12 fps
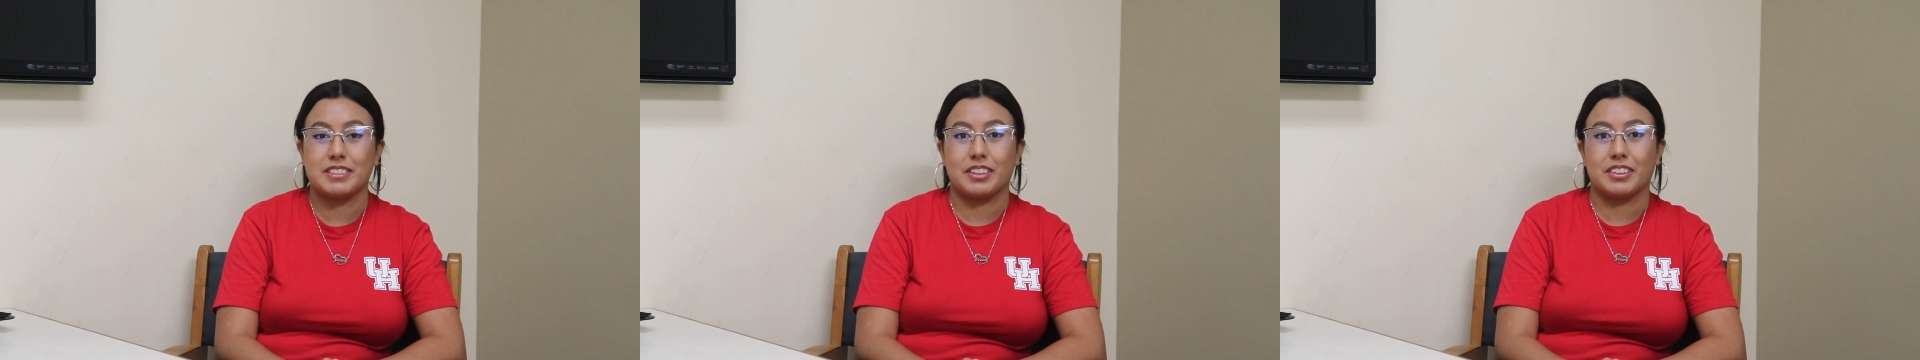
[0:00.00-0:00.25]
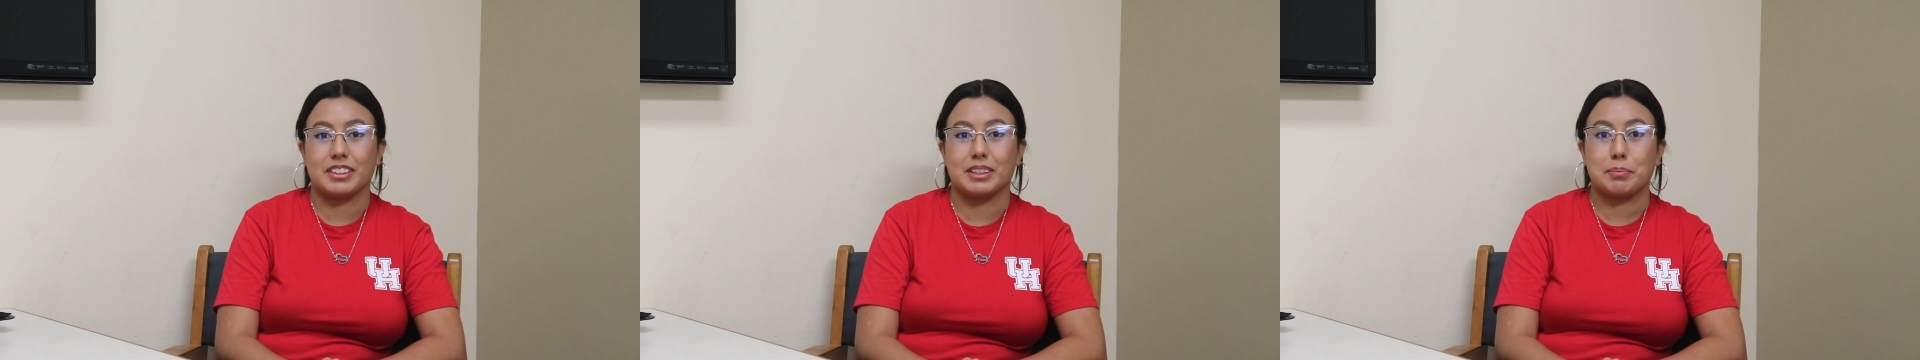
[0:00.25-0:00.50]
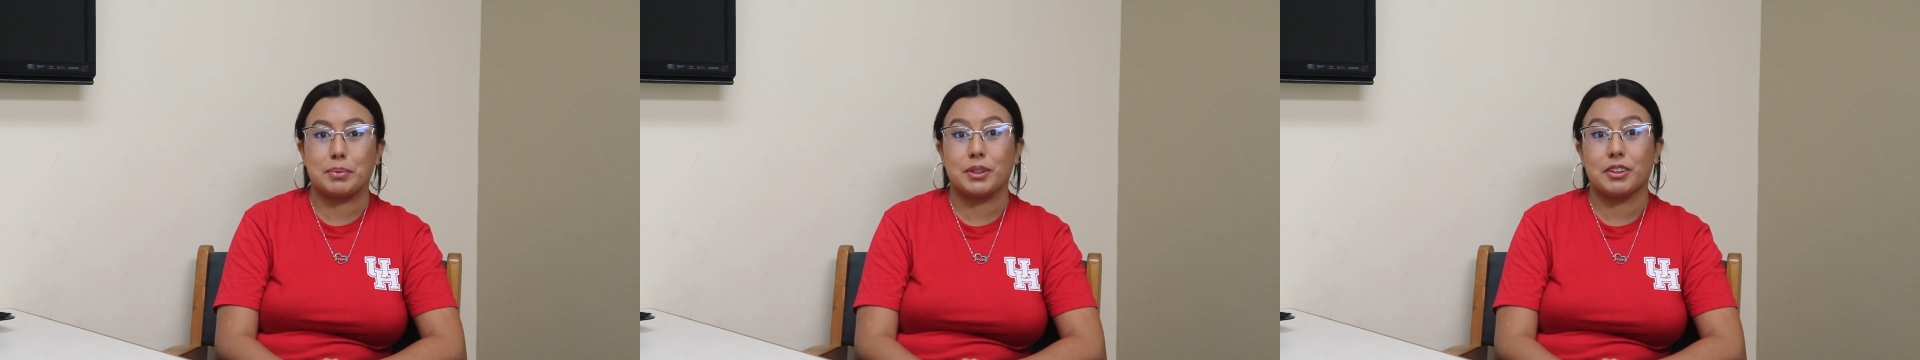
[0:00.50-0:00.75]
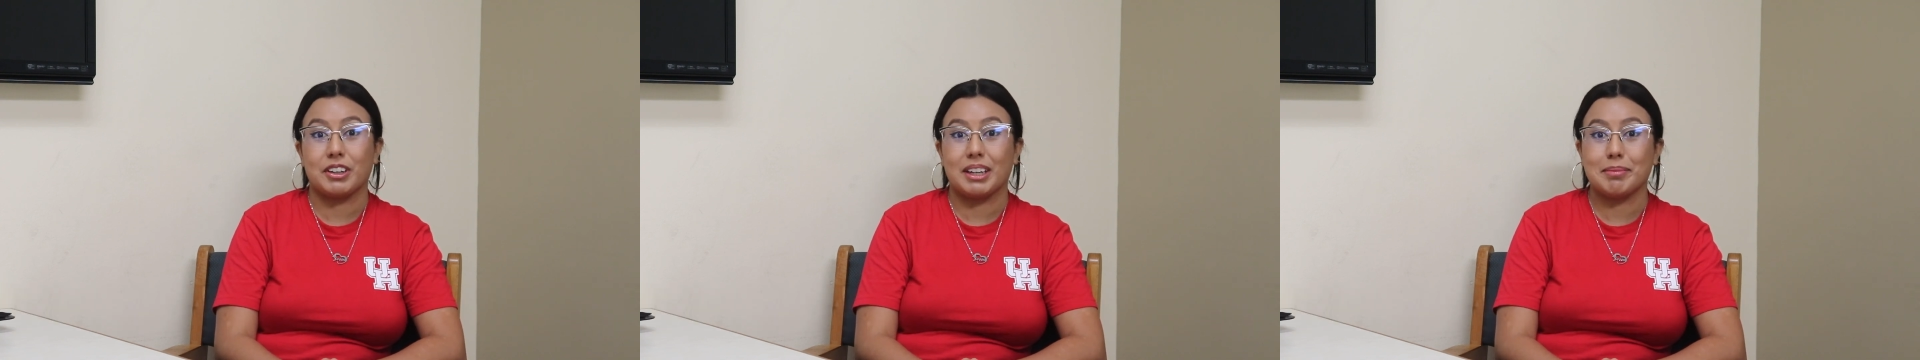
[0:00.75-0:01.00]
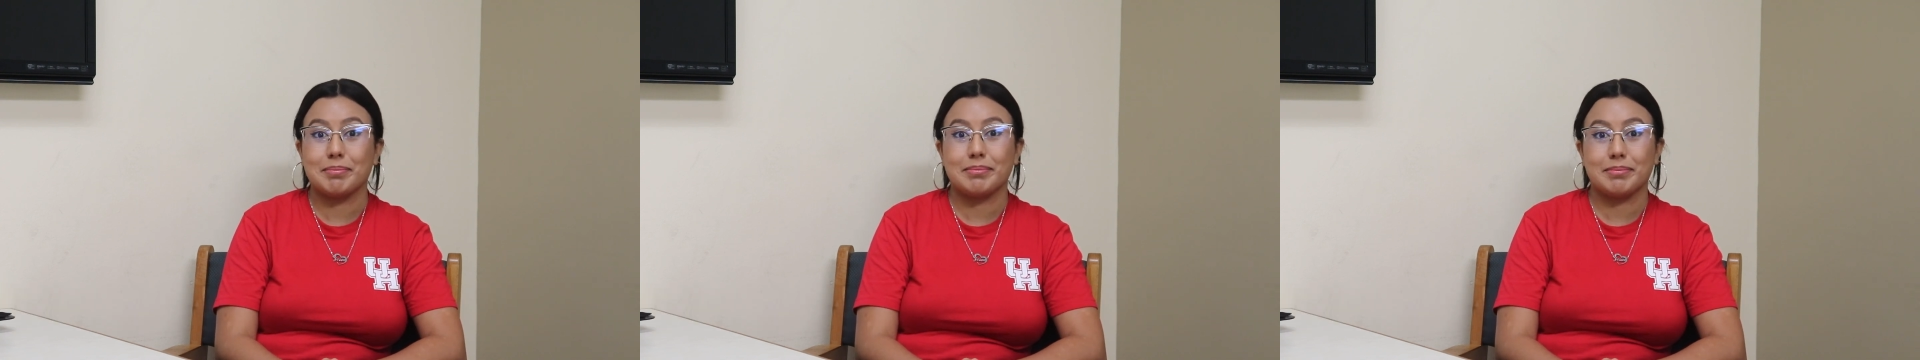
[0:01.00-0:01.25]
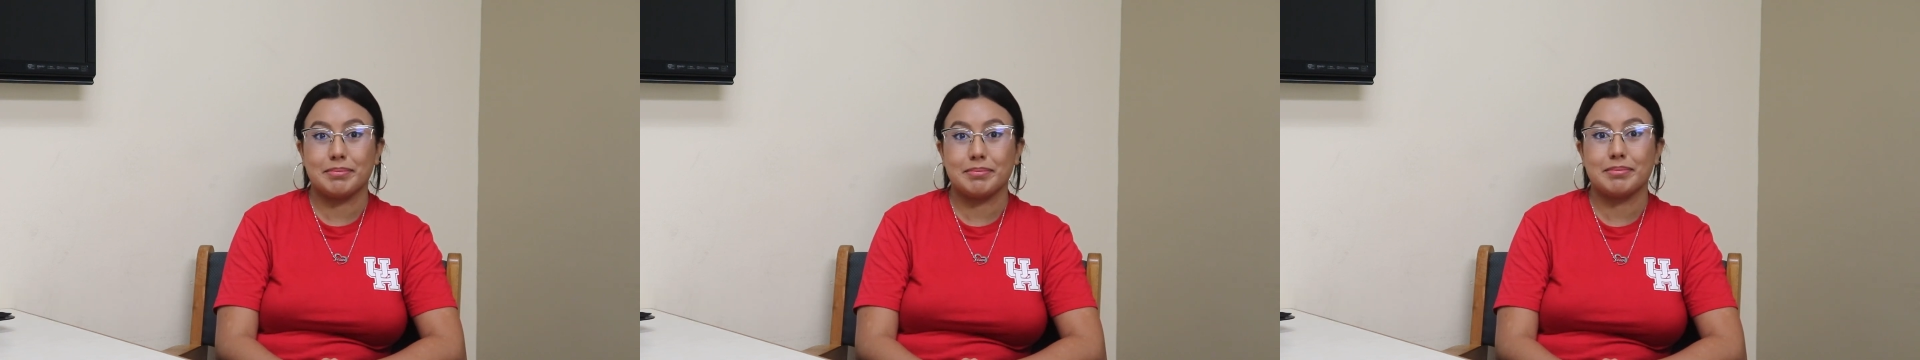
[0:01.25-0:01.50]
started the program.
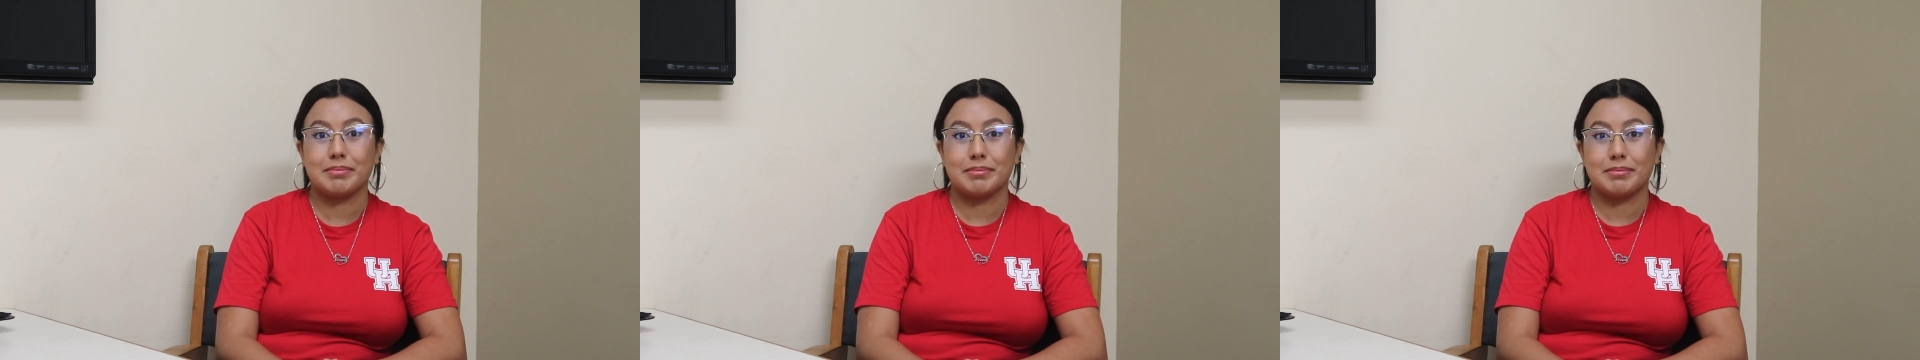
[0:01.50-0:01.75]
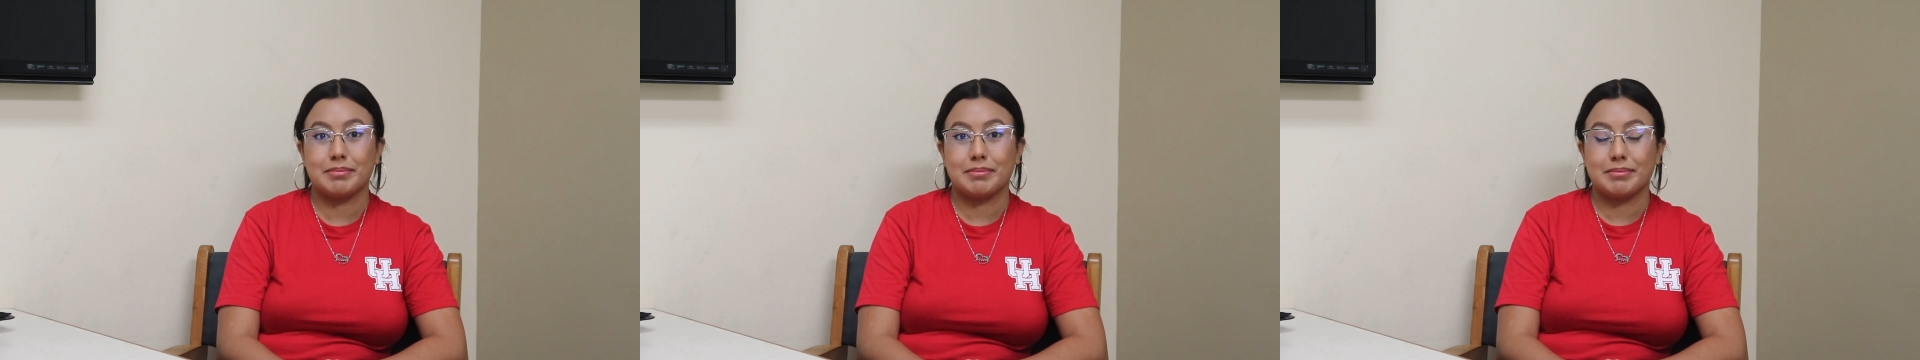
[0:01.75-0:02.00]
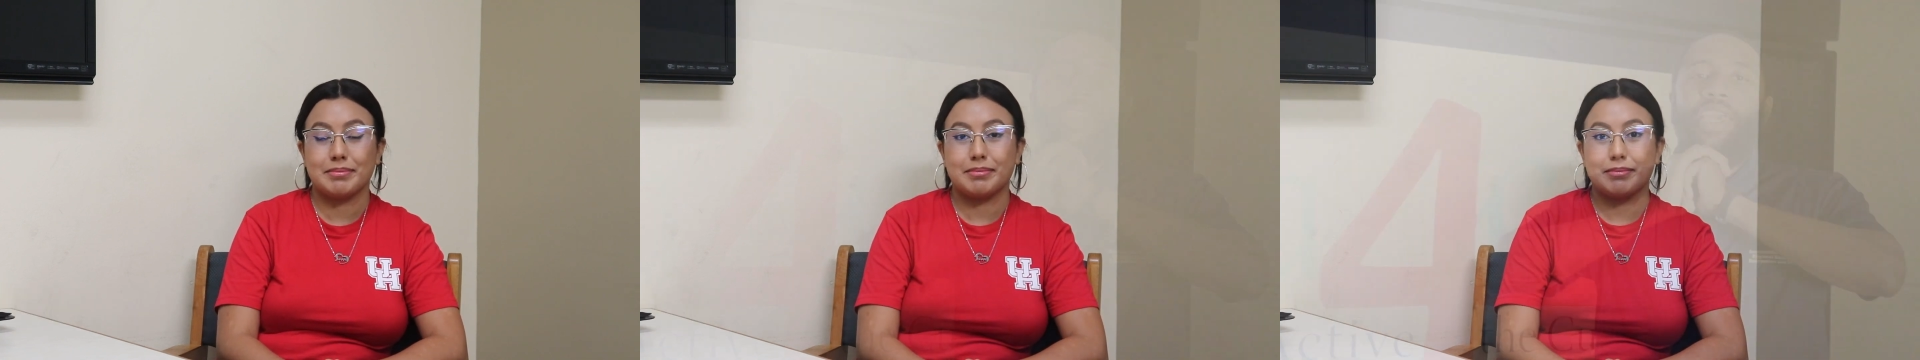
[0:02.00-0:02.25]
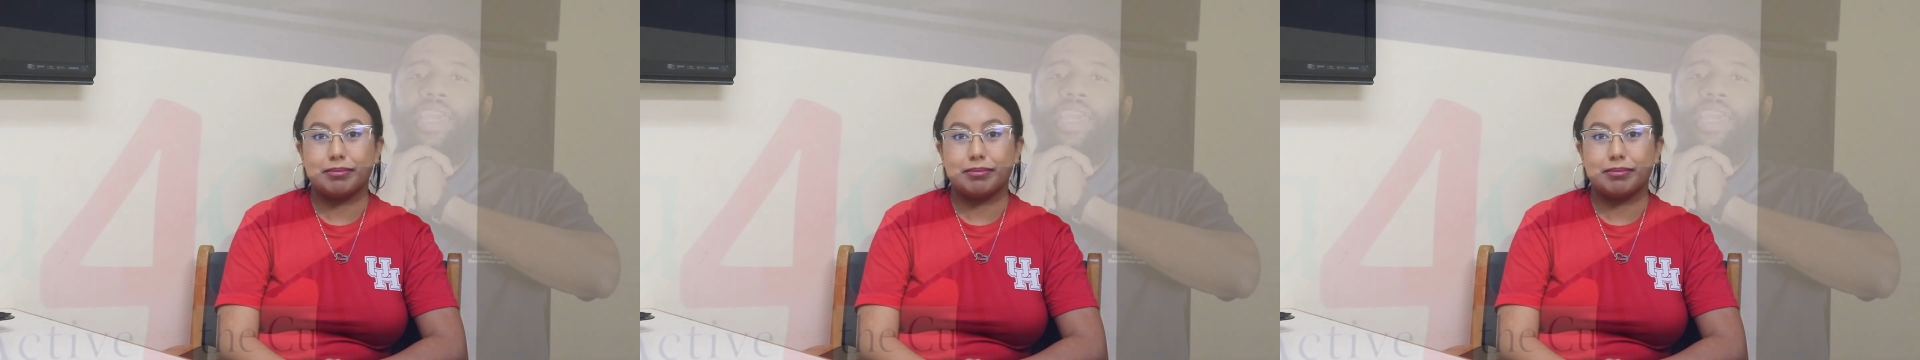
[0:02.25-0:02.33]
We looked at